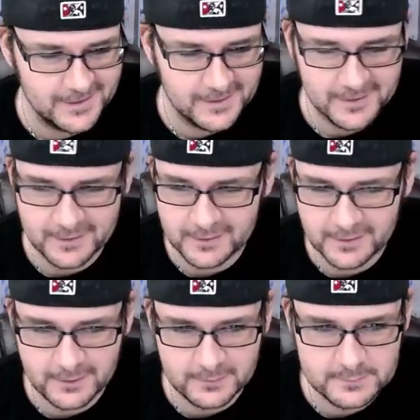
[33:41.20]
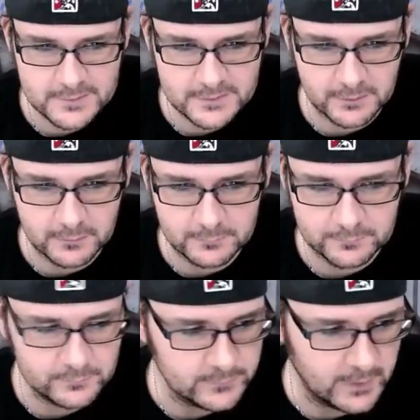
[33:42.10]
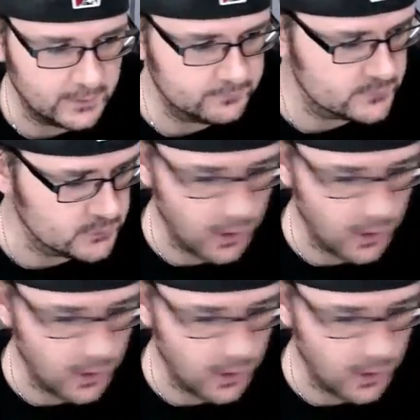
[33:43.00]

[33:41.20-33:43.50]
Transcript: Oh, so yeah, so I